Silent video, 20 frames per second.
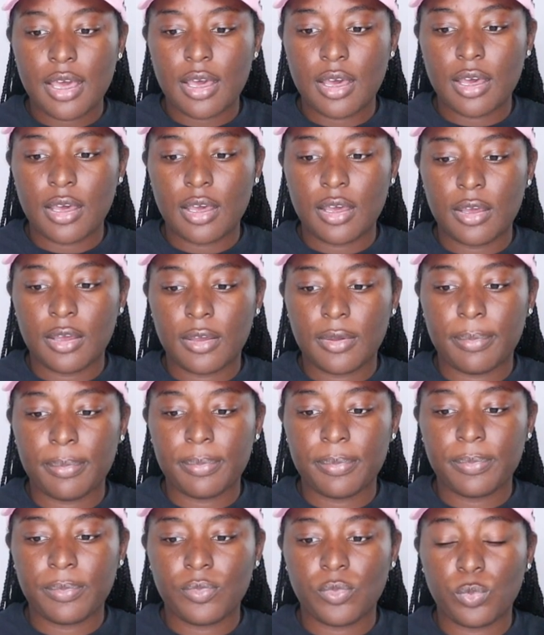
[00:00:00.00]

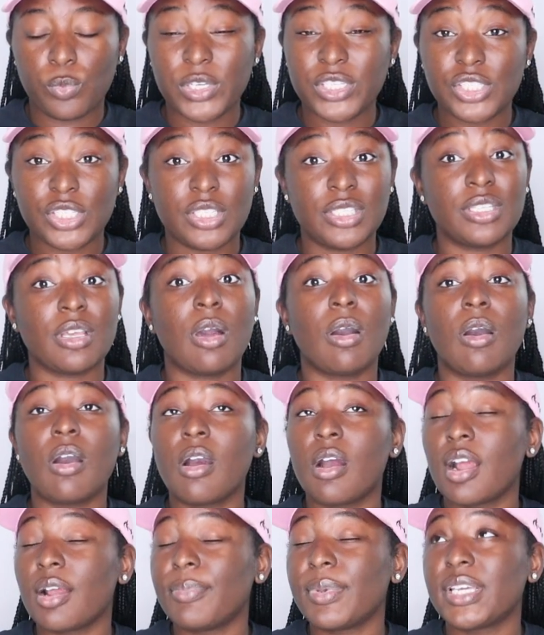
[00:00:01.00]
um, which is
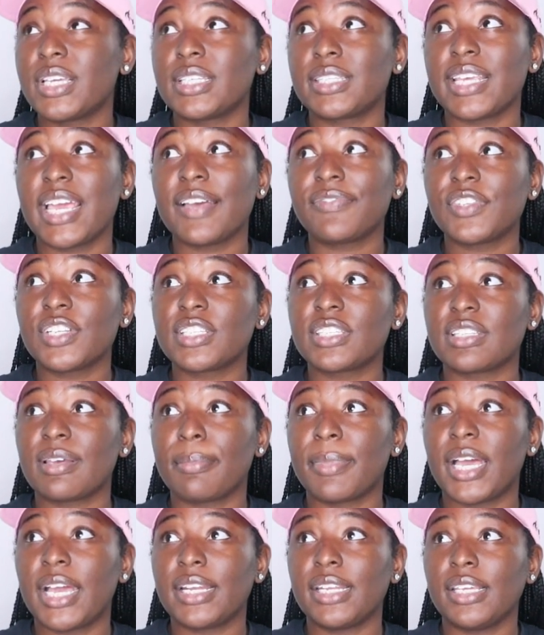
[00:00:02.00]
hard, because after
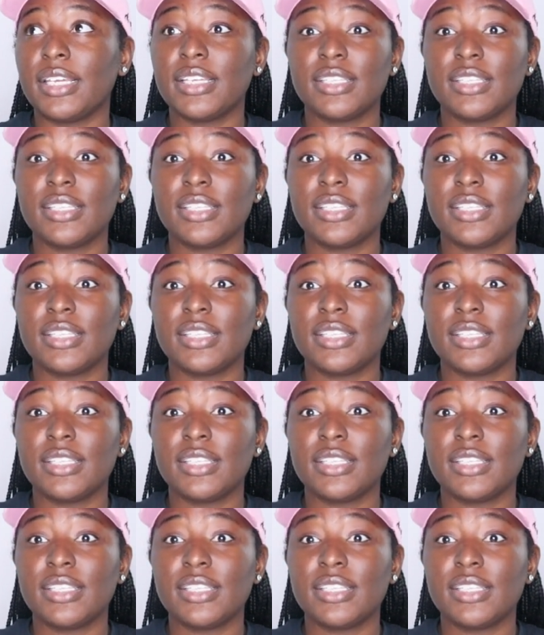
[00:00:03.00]
somebody,